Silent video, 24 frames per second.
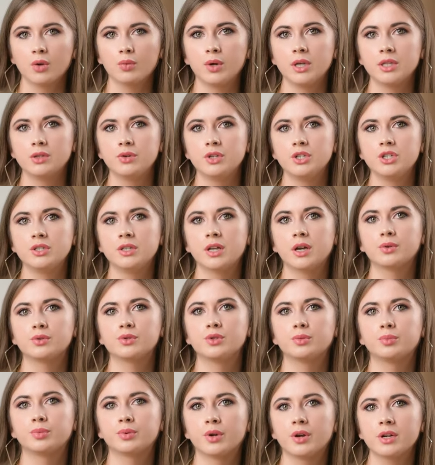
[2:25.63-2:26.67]
When reaching out
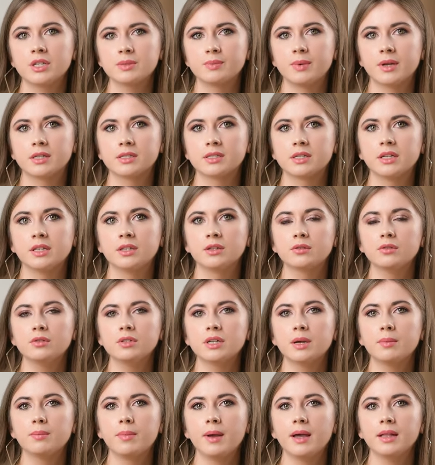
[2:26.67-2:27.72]
to prospects,
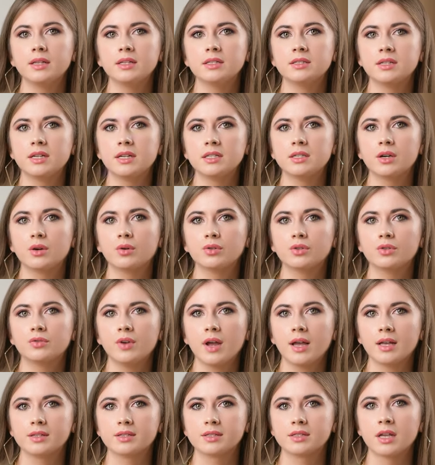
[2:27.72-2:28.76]
include compelling data or
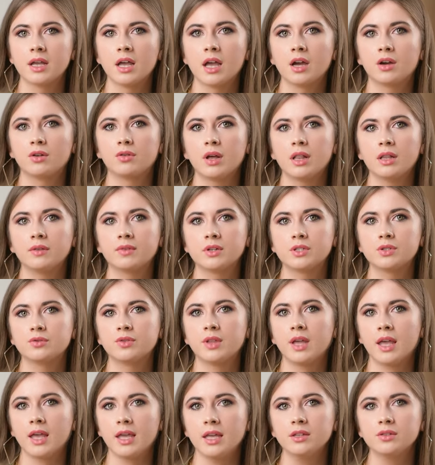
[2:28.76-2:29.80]
trends relevant to
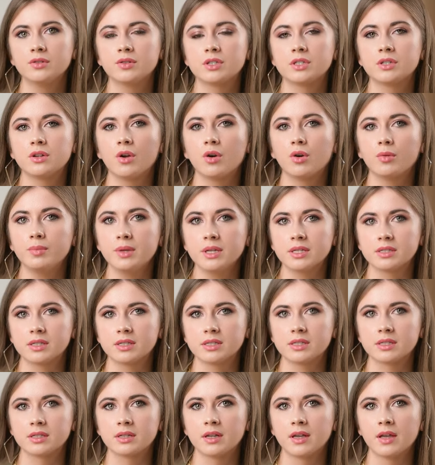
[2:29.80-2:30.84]
their industry or
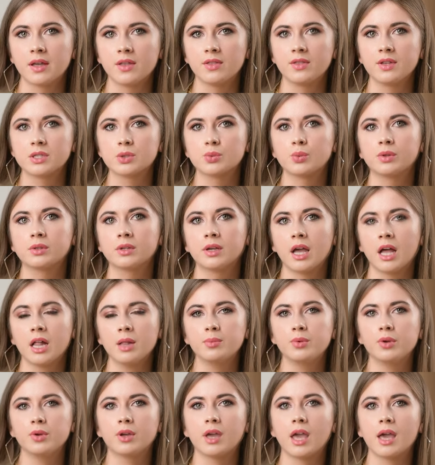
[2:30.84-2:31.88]
business. This will
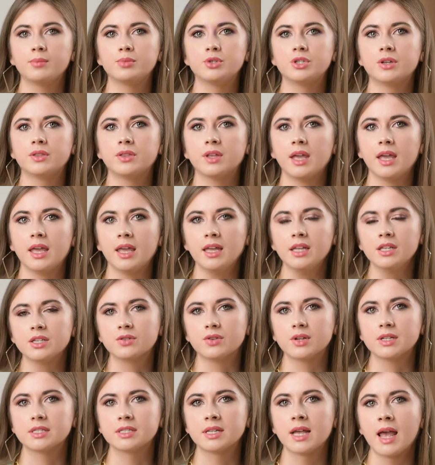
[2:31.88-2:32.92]
help you capture their
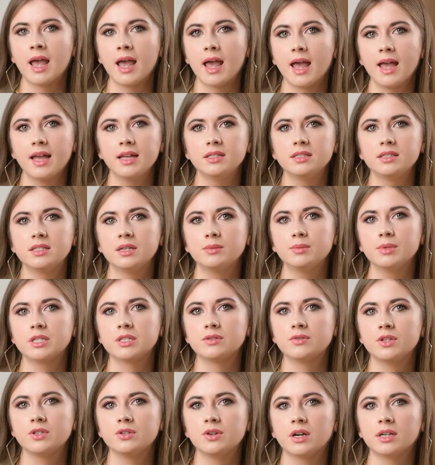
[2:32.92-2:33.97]
interest and
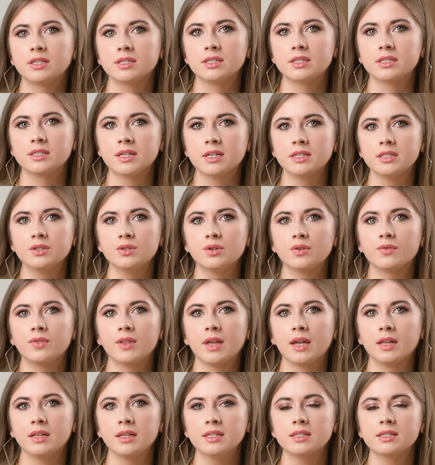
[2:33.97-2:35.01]
demonstrate your understanding of
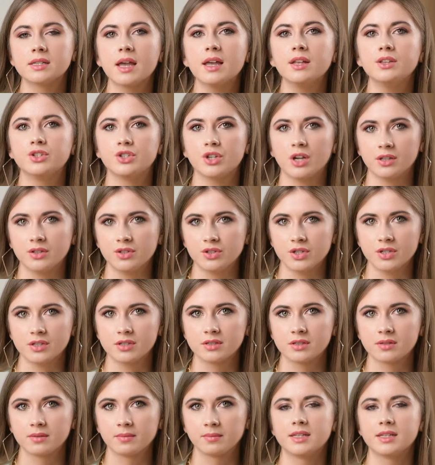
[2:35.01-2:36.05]
their needs and
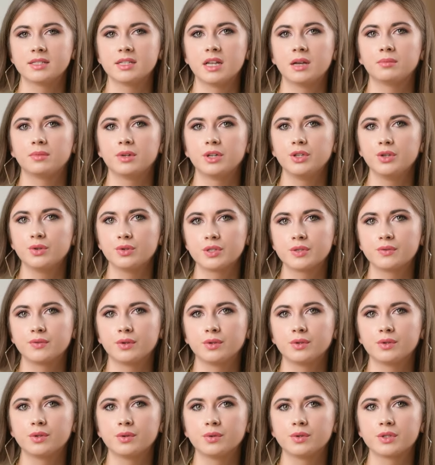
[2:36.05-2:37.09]
challenges. Some
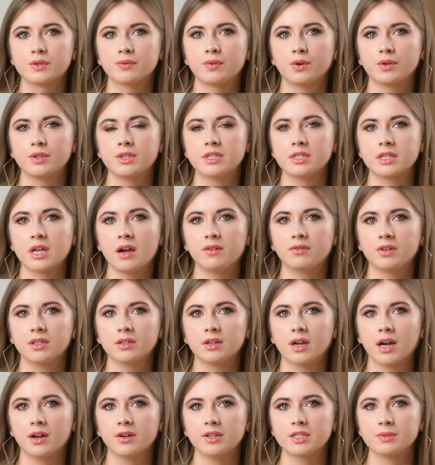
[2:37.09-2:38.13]
useful tools for discovering
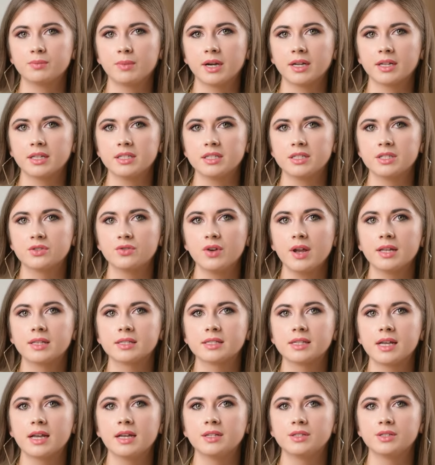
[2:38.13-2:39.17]
current marketing
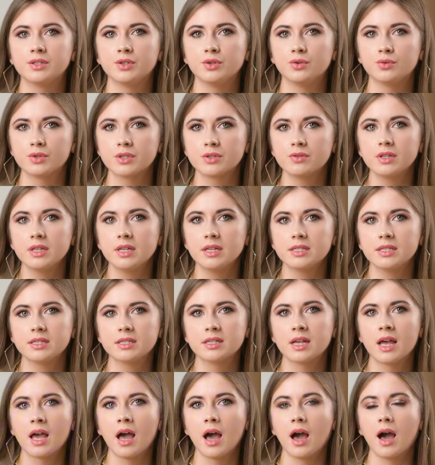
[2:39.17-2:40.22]
trends and news
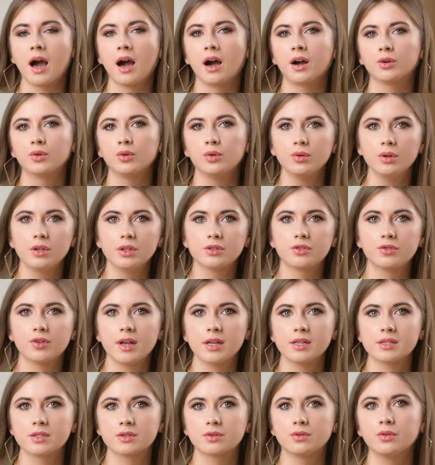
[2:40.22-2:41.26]
releases are Google
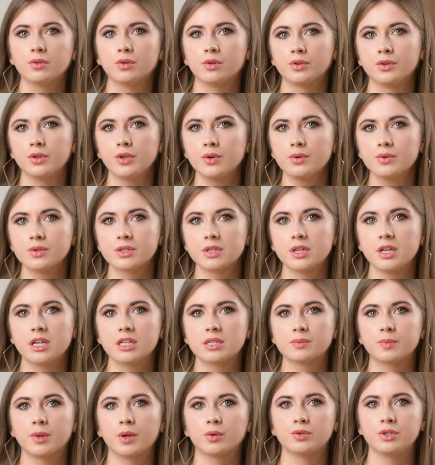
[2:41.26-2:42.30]
Trends, Google News,
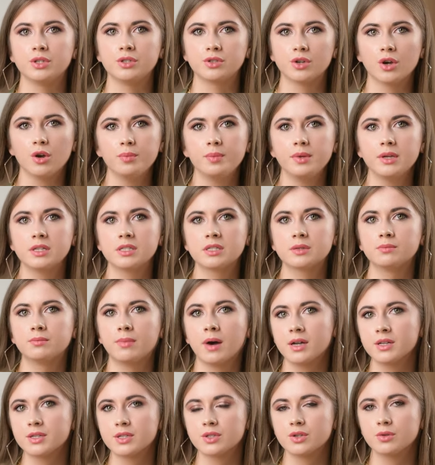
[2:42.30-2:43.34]
Exploding Topics,
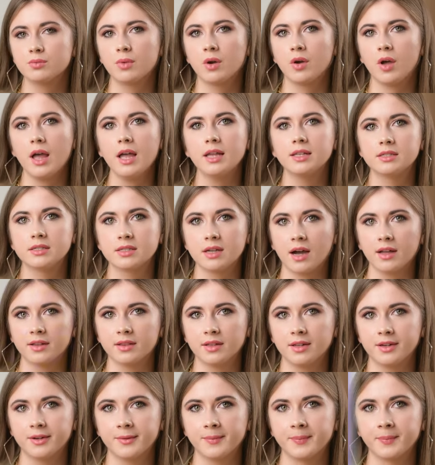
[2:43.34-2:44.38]
BuzzSumo, and
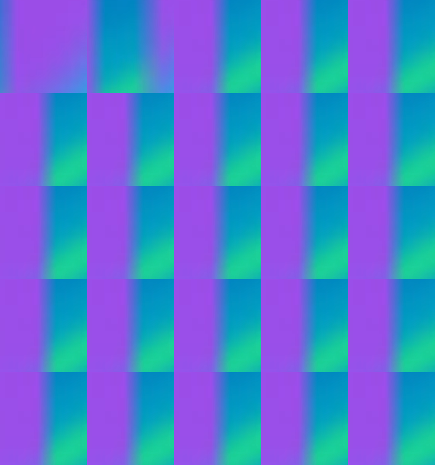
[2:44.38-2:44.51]
Gartner.